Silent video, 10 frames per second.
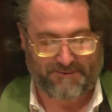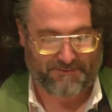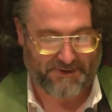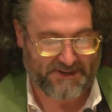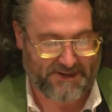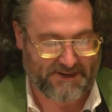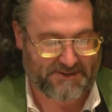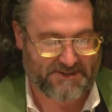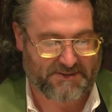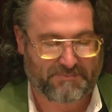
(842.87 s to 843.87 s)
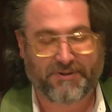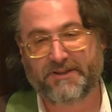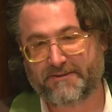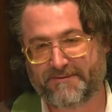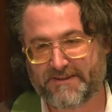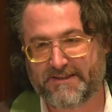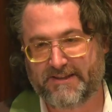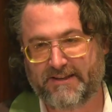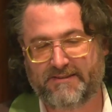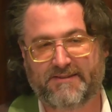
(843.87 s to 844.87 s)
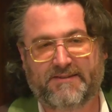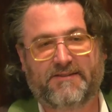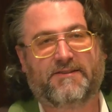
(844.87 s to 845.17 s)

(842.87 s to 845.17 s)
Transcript: for three days, completely fatigued,